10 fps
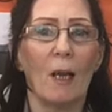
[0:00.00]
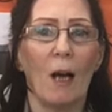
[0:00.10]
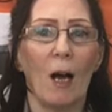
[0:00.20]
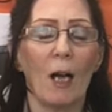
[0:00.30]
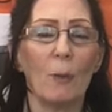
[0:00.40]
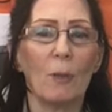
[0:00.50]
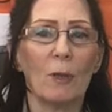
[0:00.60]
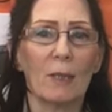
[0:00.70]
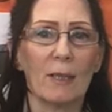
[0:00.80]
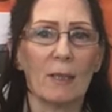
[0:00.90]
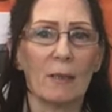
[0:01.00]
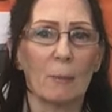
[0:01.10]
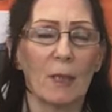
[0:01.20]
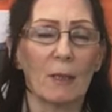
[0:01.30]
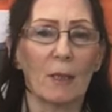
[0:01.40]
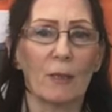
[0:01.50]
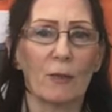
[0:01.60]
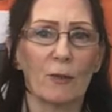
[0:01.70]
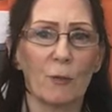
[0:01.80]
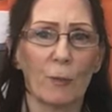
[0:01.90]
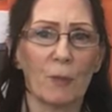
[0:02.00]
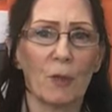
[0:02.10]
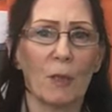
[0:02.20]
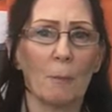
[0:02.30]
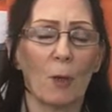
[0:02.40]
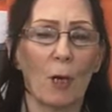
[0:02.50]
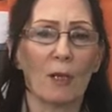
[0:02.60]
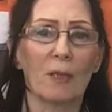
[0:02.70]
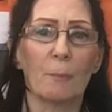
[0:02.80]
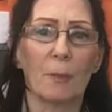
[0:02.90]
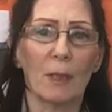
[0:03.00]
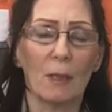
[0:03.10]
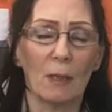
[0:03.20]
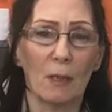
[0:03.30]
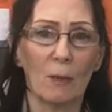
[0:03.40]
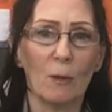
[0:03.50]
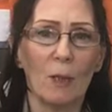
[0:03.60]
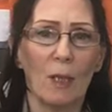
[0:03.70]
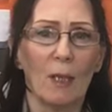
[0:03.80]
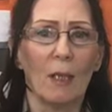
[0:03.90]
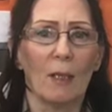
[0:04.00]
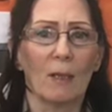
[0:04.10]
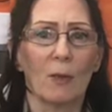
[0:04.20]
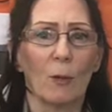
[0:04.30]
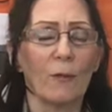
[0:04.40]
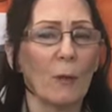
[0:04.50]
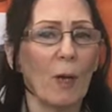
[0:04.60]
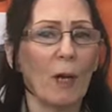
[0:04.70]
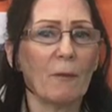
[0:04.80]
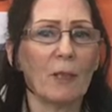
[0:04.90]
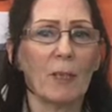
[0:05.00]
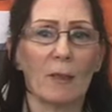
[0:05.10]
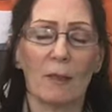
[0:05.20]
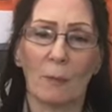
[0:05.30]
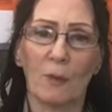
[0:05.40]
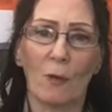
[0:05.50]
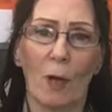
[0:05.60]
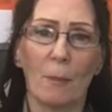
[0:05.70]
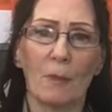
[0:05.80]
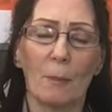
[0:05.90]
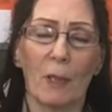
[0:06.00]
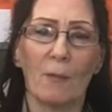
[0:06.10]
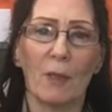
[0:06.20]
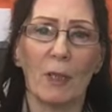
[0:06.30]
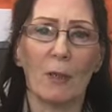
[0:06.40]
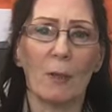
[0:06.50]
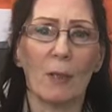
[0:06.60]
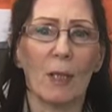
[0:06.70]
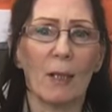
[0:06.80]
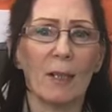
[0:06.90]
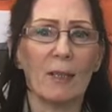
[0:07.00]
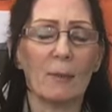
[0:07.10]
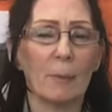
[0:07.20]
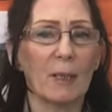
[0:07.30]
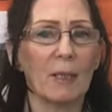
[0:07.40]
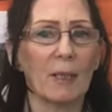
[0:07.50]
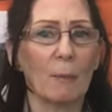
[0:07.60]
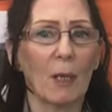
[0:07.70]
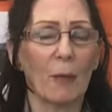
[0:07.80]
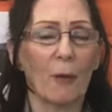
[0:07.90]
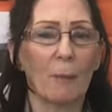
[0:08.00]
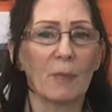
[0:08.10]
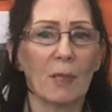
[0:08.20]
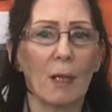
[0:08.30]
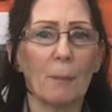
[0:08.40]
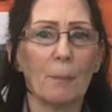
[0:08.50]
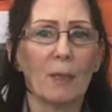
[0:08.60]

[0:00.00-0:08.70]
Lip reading: I will list them in the description box below. So if you haven't yet subscribed to my video, guys, please give me a thumbs up,